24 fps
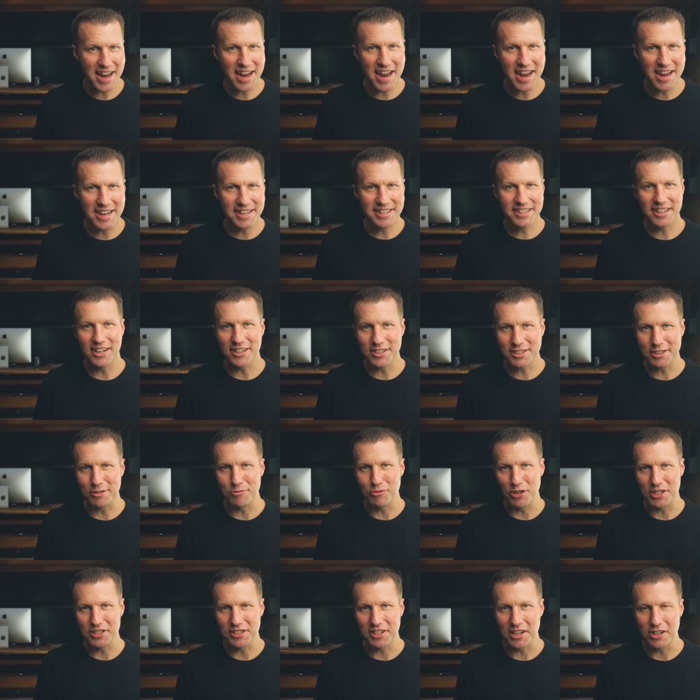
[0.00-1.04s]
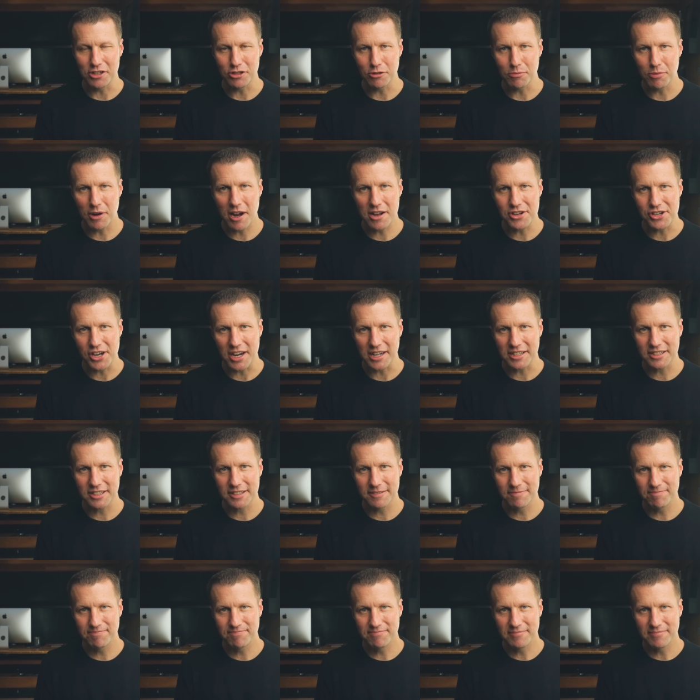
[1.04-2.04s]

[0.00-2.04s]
end custom residential projects.